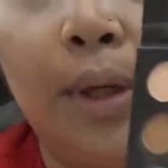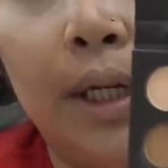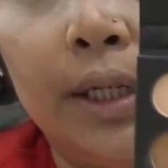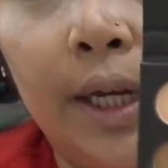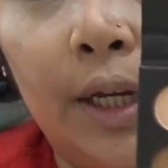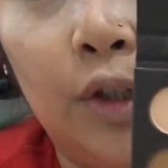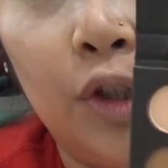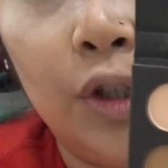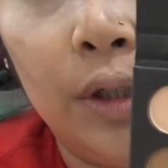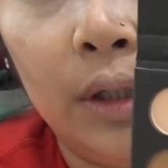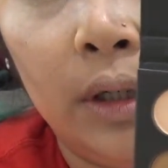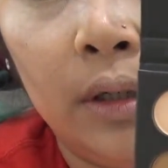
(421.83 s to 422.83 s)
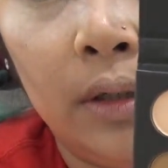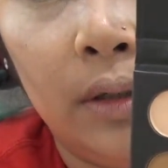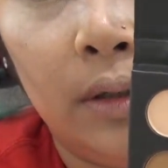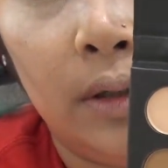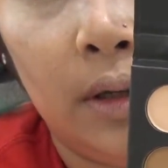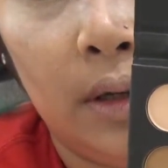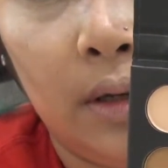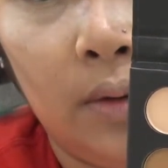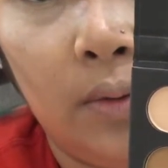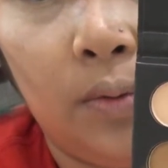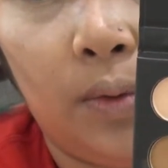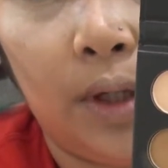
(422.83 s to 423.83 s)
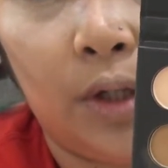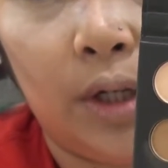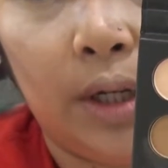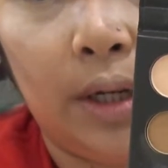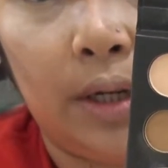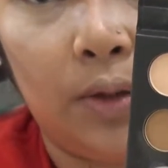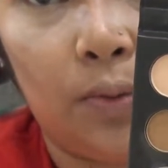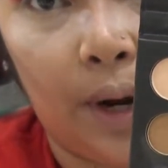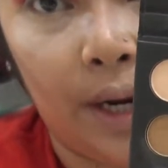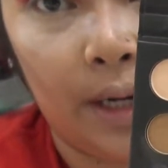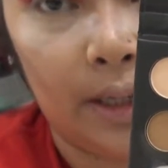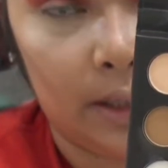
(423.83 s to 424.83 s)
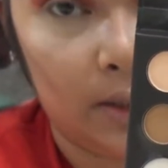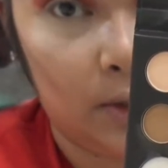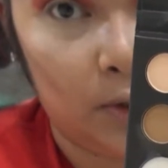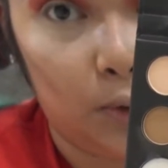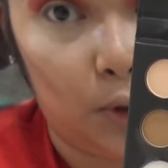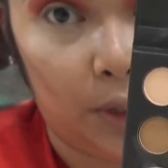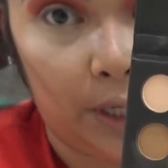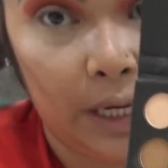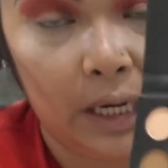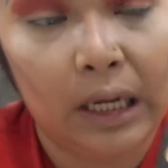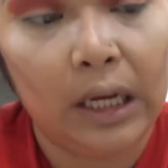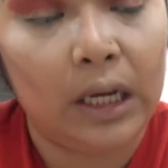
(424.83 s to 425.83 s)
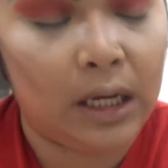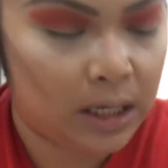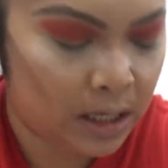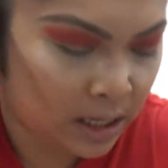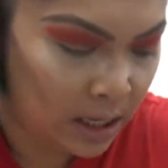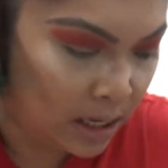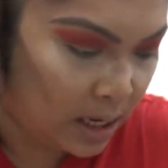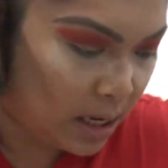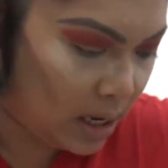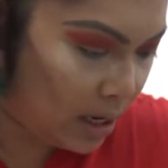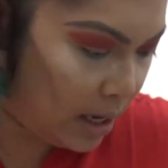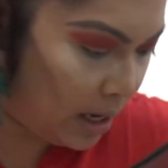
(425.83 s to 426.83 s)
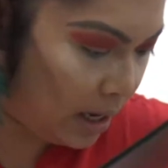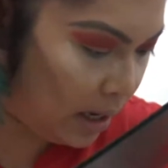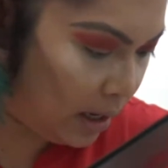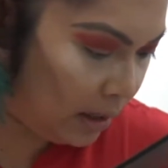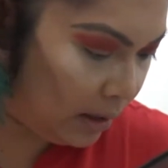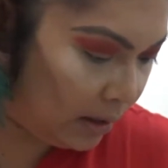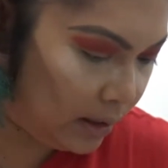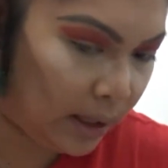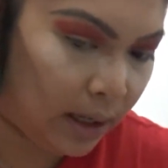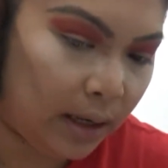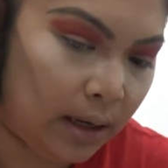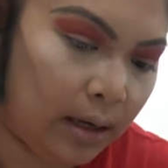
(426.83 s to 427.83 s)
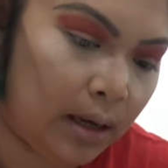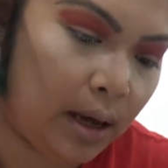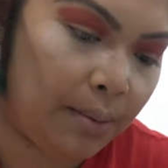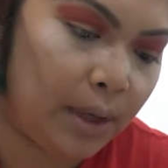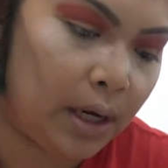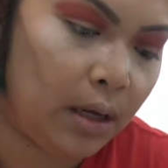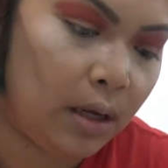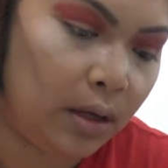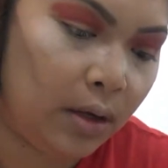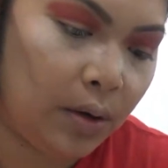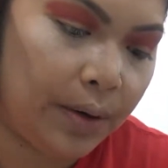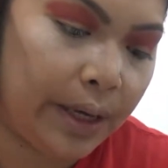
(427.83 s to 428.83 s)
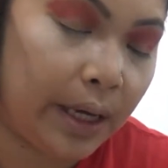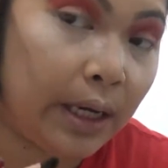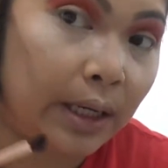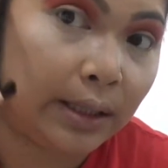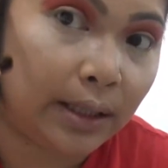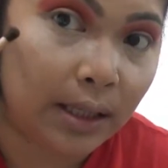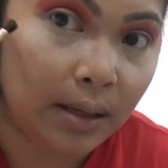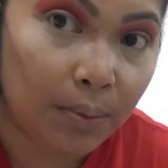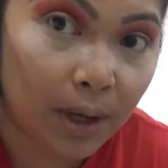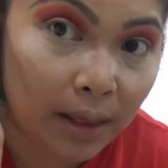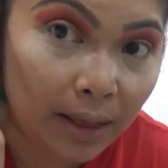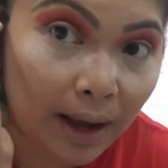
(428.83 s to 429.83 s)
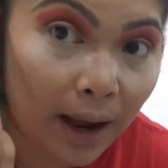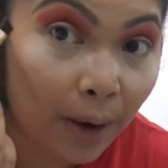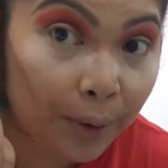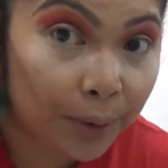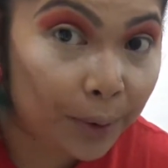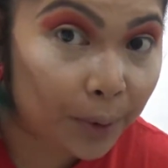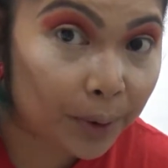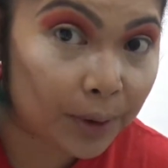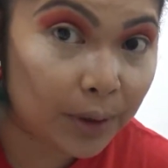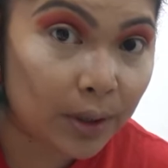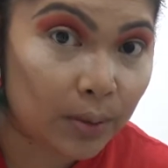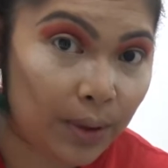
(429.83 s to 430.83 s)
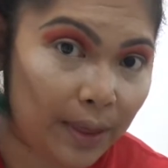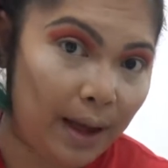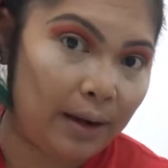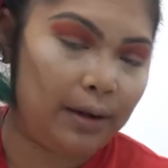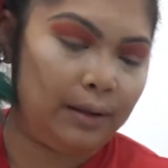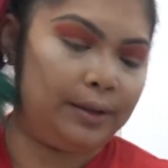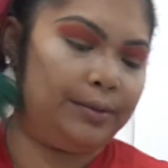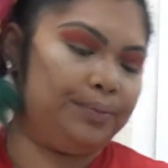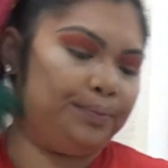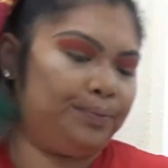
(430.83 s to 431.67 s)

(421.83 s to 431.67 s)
I'm gonna take Shook, which is right next to You're Kidding, and I'm gonna go ahead and deepen the outer corners with that color.